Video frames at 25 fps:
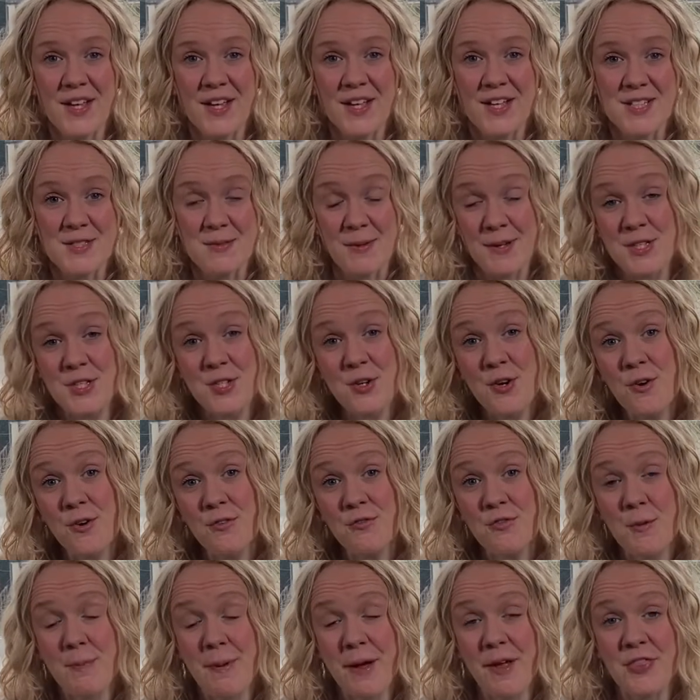So I
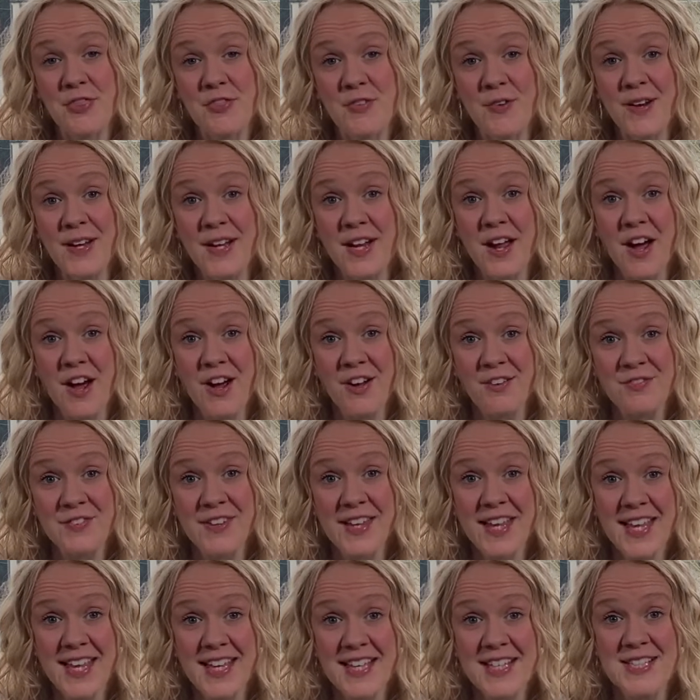taught for about 3.5
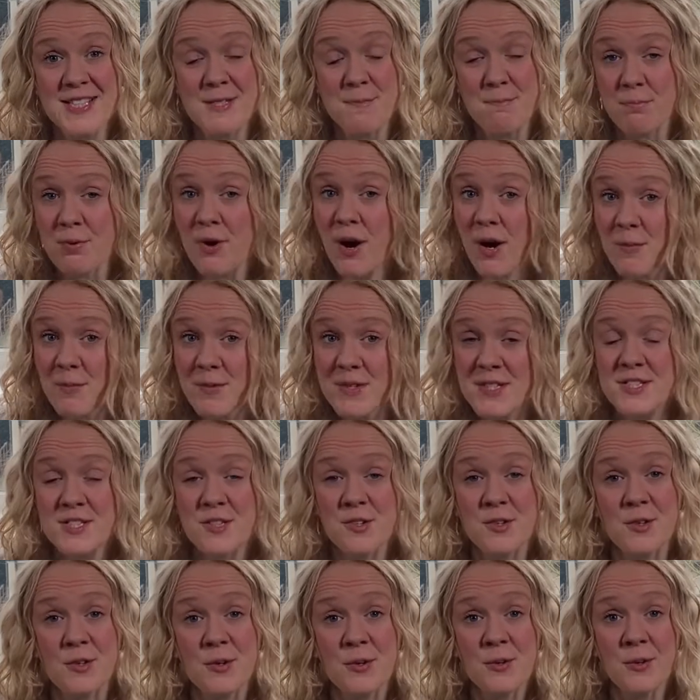years, primary
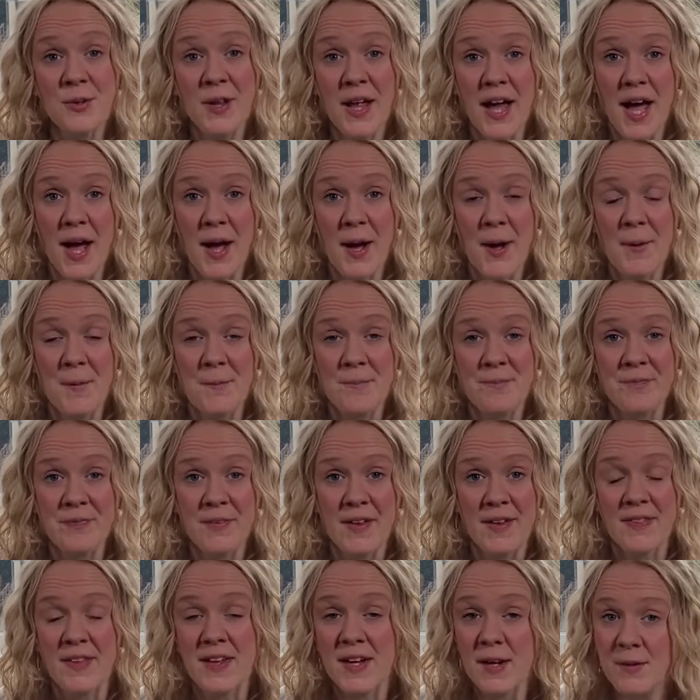school, and
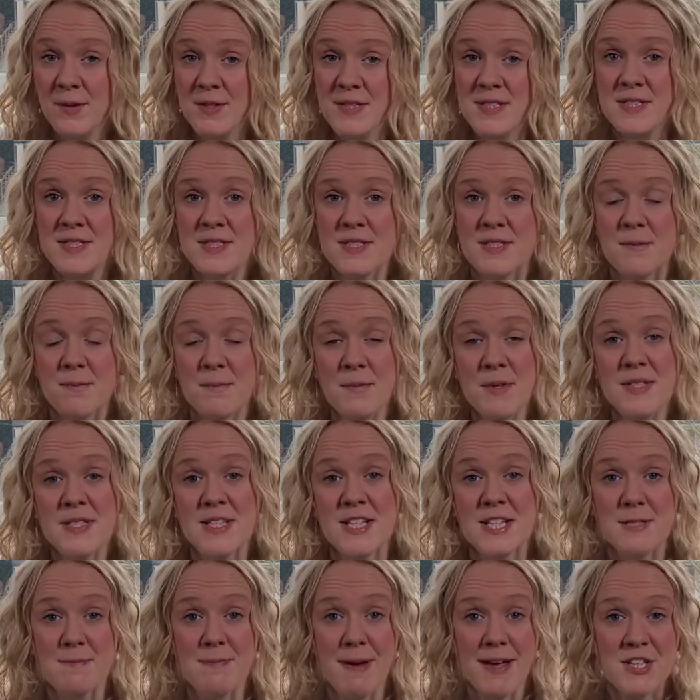then I was the
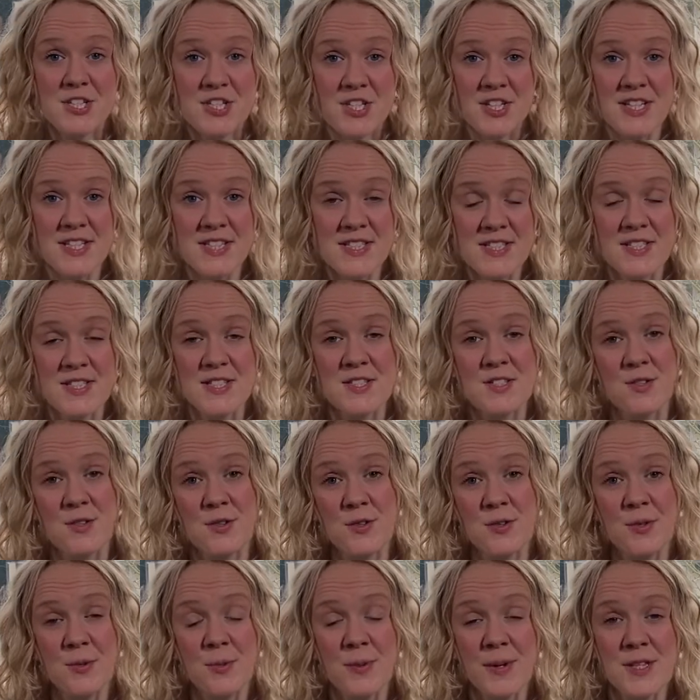music specialist in
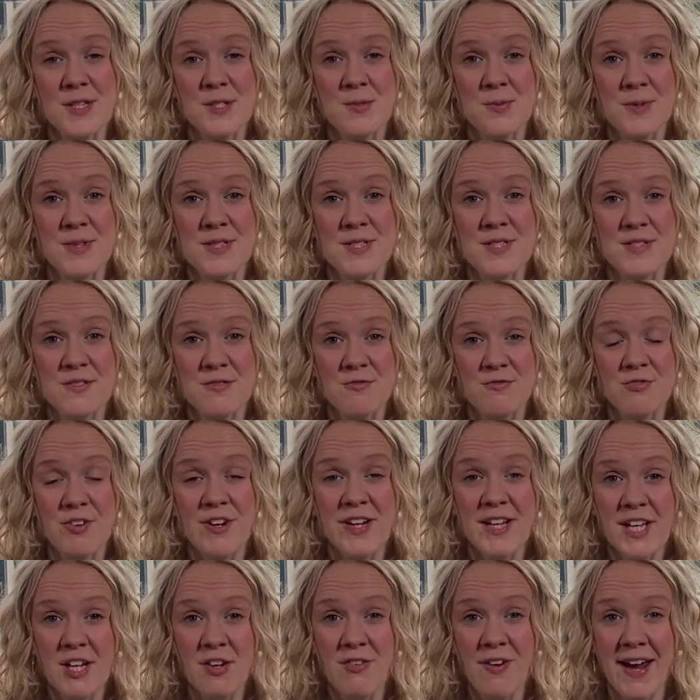school, which was
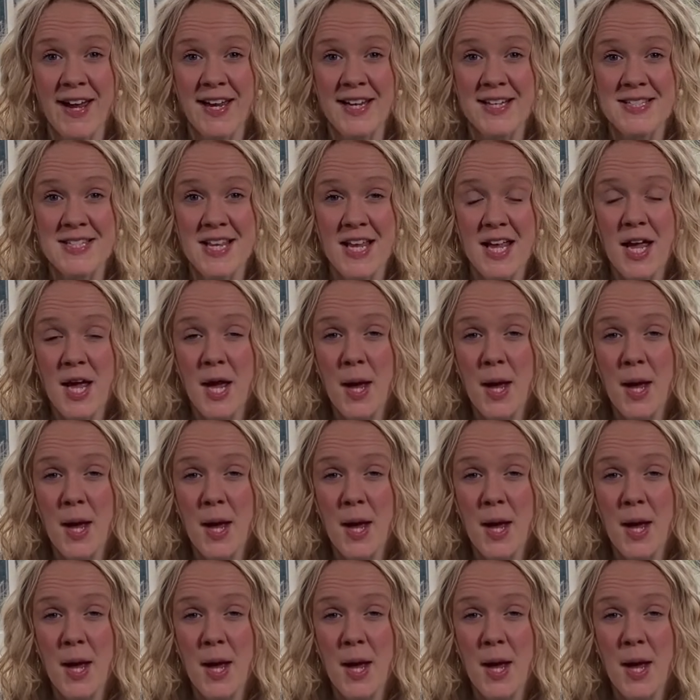really great,